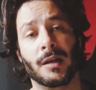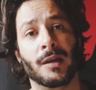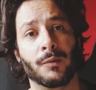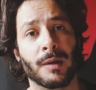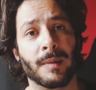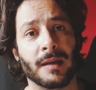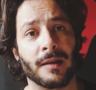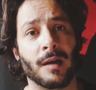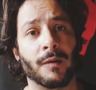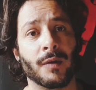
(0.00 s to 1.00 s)
It will make the
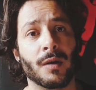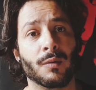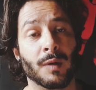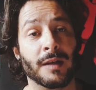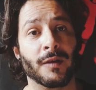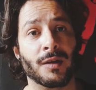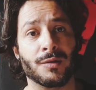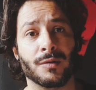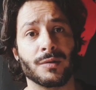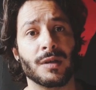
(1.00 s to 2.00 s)
dive really
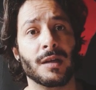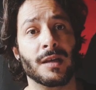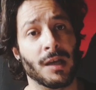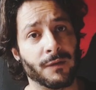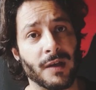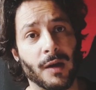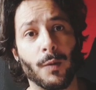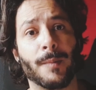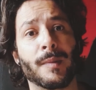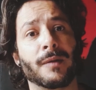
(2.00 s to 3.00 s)
dangerous if the
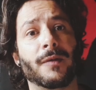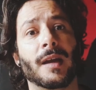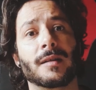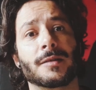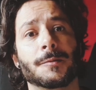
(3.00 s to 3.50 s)
equipment fails.